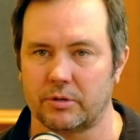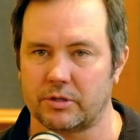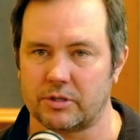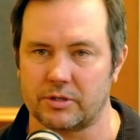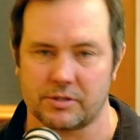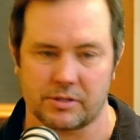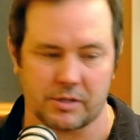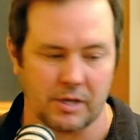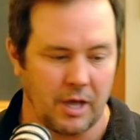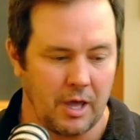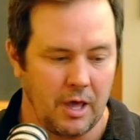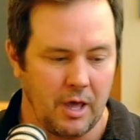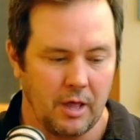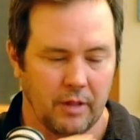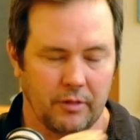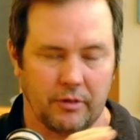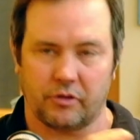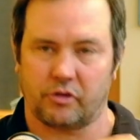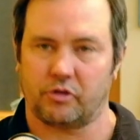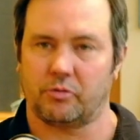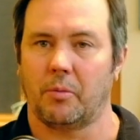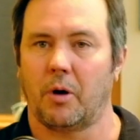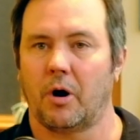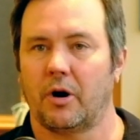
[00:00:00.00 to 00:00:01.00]
which is
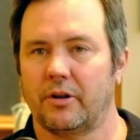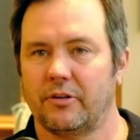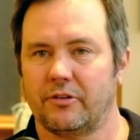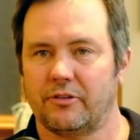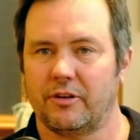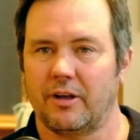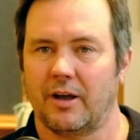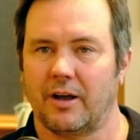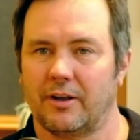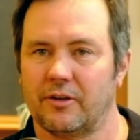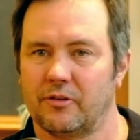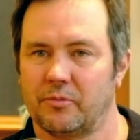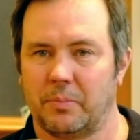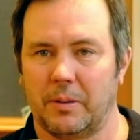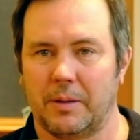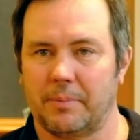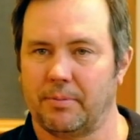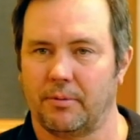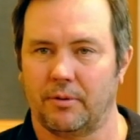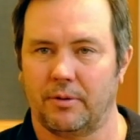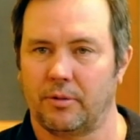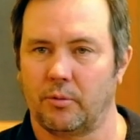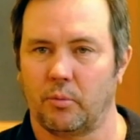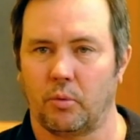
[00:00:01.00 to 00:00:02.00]
the smartest, youngest
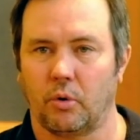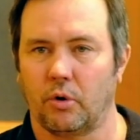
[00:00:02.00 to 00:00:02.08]
people in the